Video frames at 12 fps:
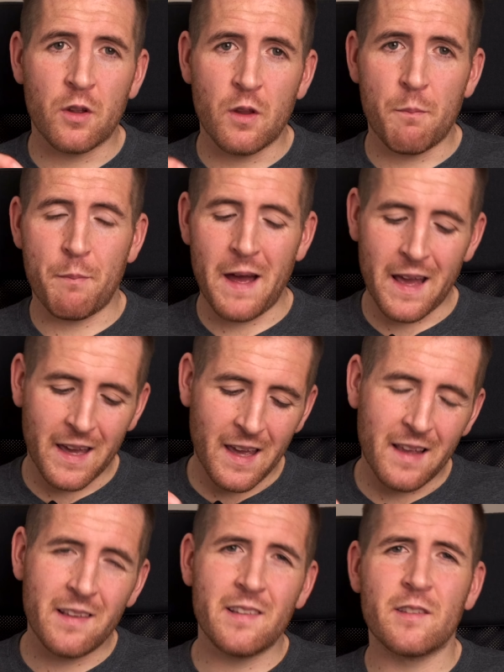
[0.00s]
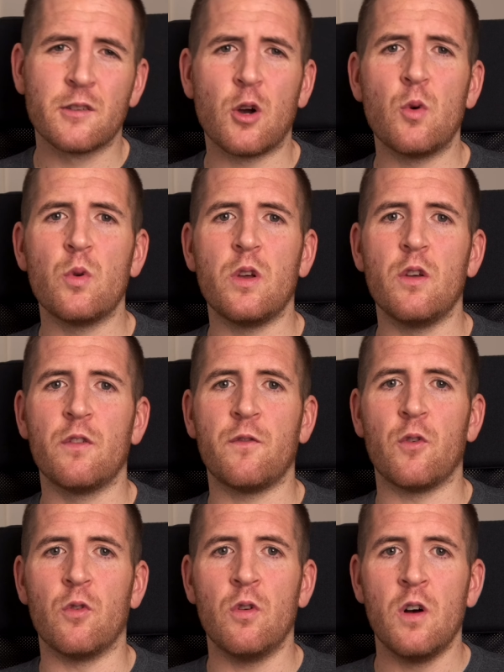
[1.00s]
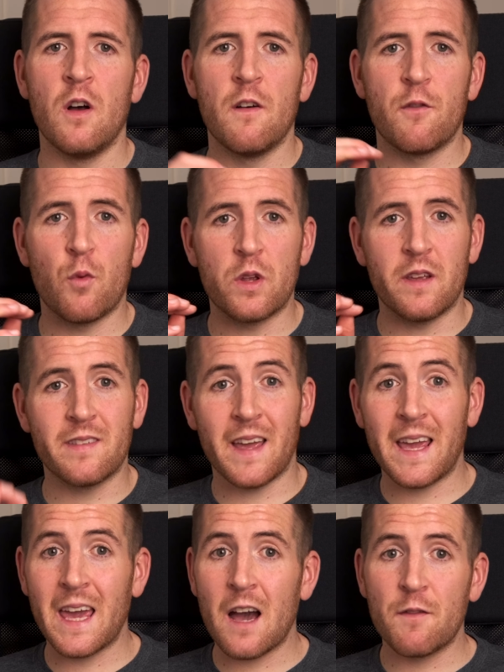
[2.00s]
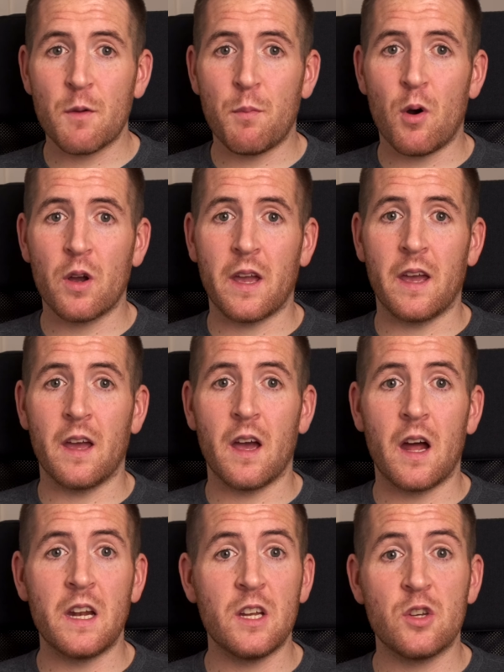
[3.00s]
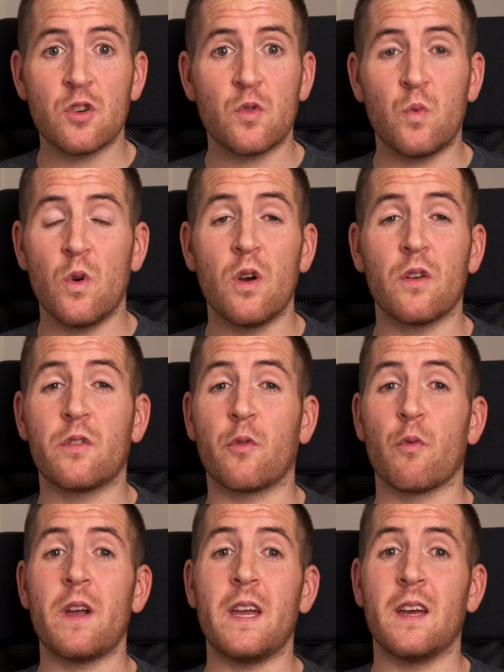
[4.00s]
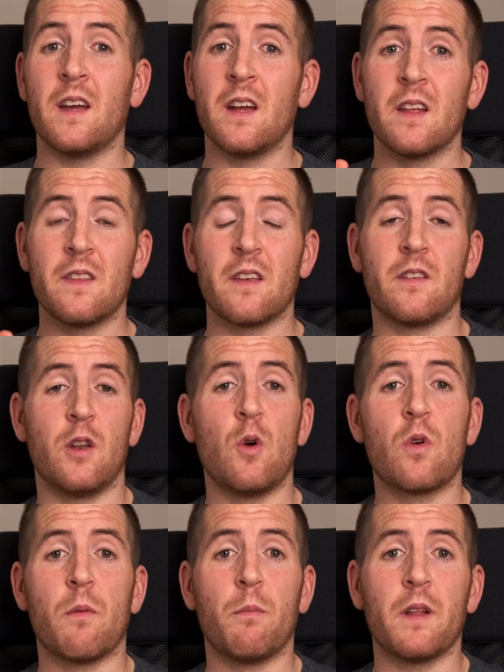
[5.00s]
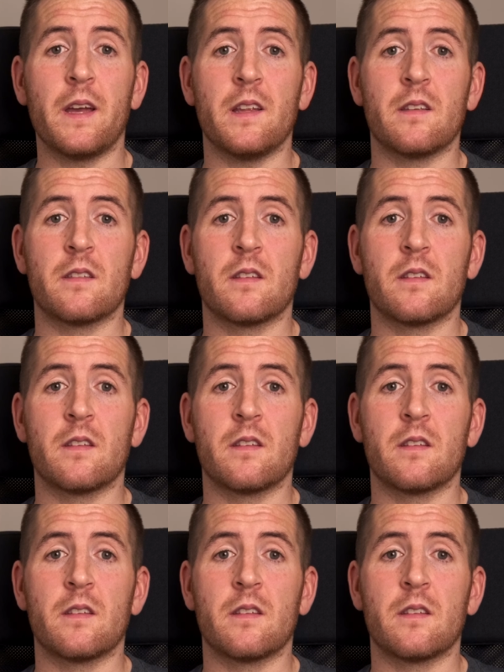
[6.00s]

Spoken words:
the back is so useful for when you take it out of your pocket, and it just works great. There's no complaints.